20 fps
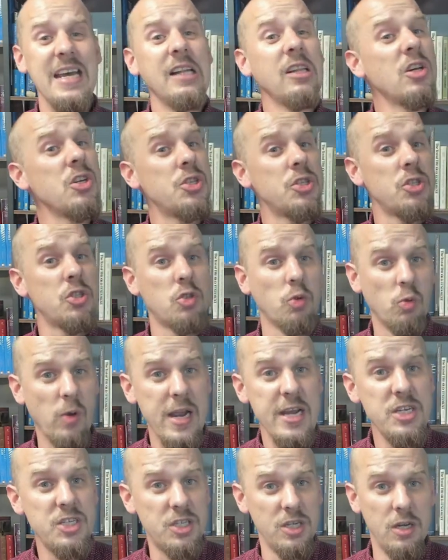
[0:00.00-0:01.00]

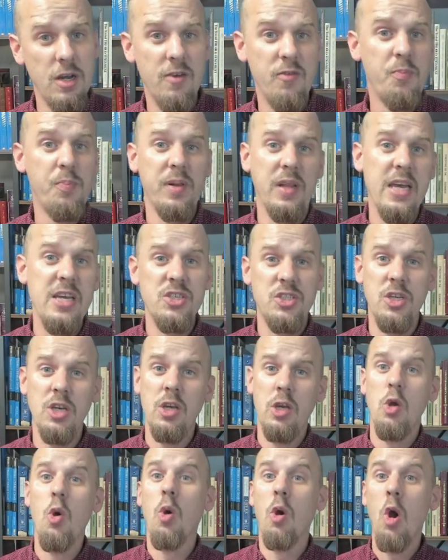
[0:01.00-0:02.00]
illustration of
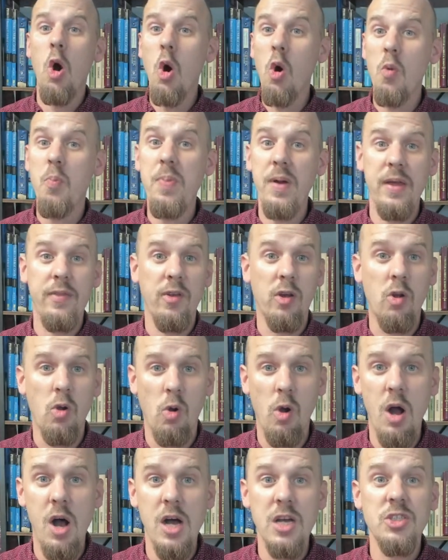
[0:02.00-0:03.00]
placing your hope in the
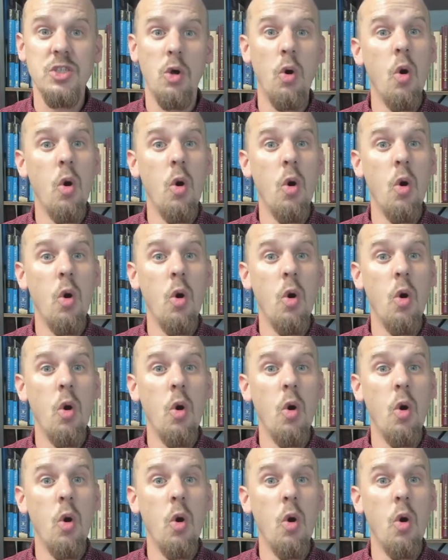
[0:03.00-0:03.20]
cross,